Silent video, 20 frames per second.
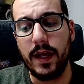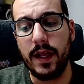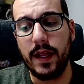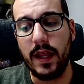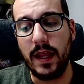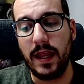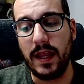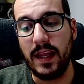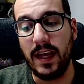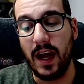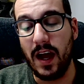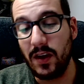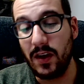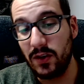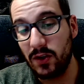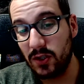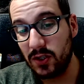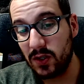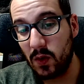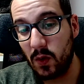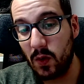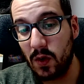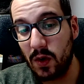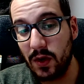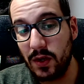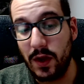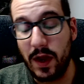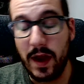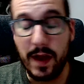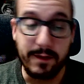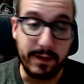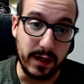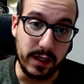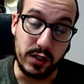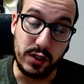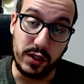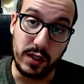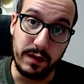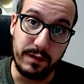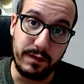The underscore you have to hit
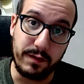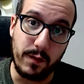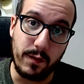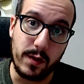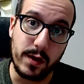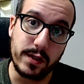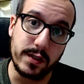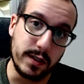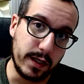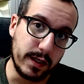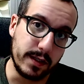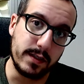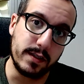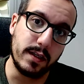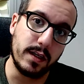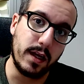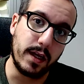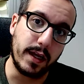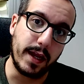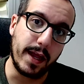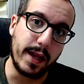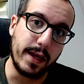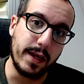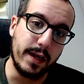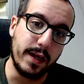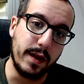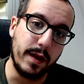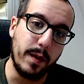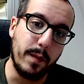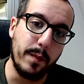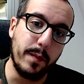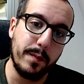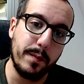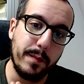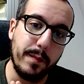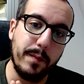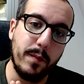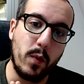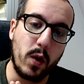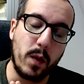shift for, so that's again
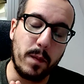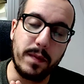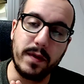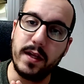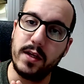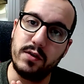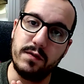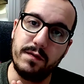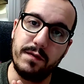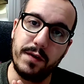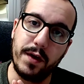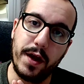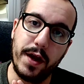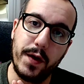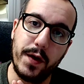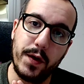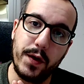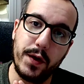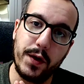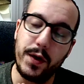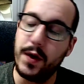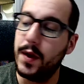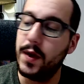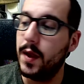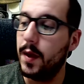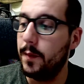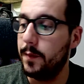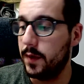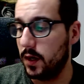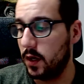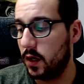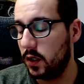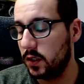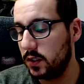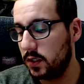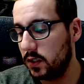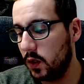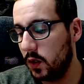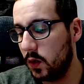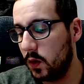more potential for error, but
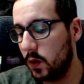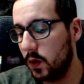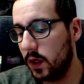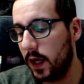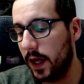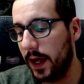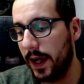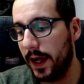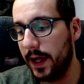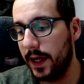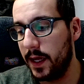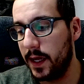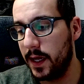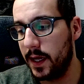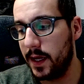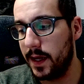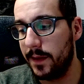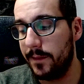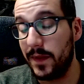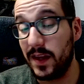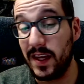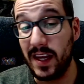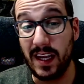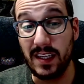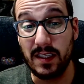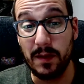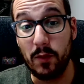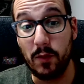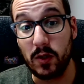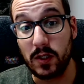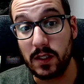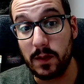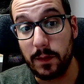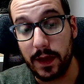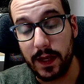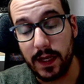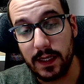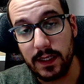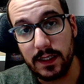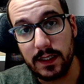also takes up more
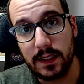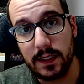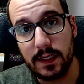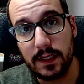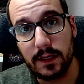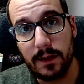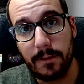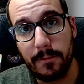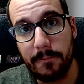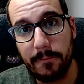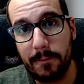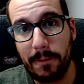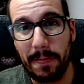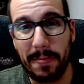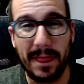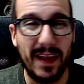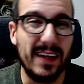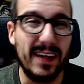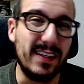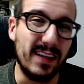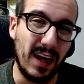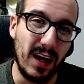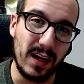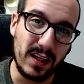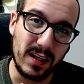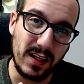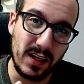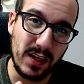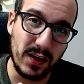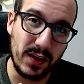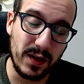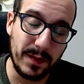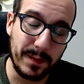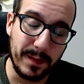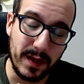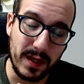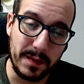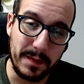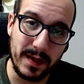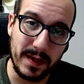space. It's uglier in my
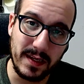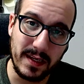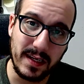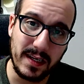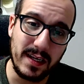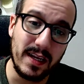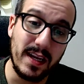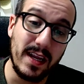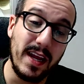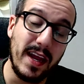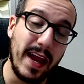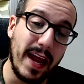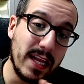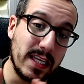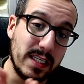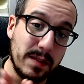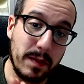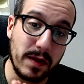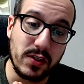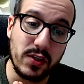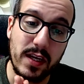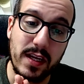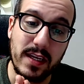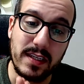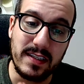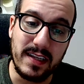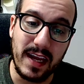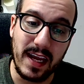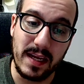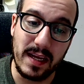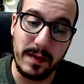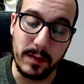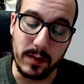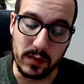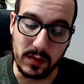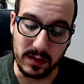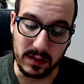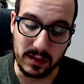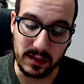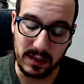opinion, and especially in
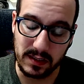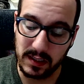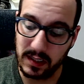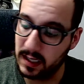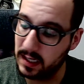tables,